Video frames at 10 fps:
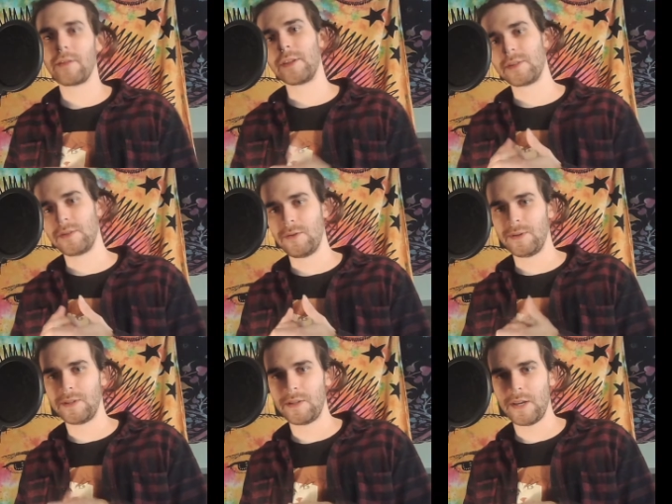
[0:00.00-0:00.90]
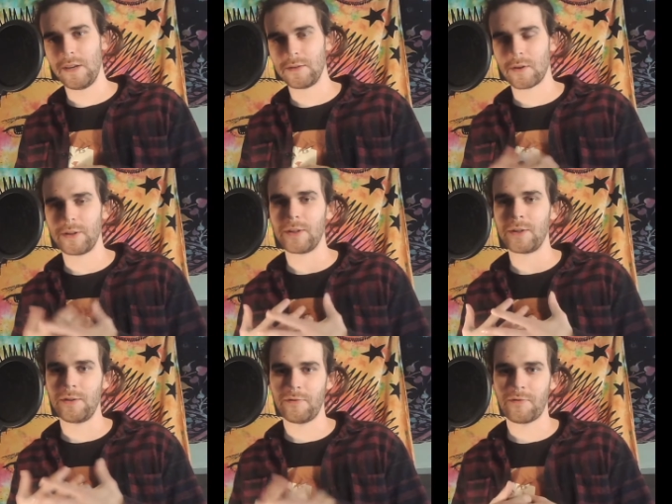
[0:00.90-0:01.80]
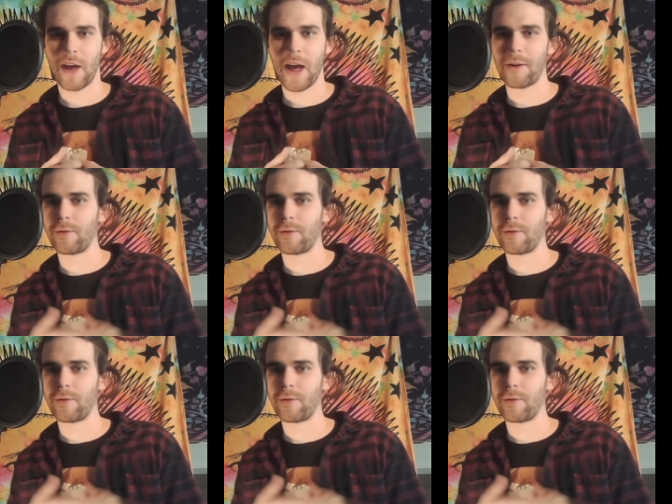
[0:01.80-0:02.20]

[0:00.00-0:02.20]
this new disease or this new fad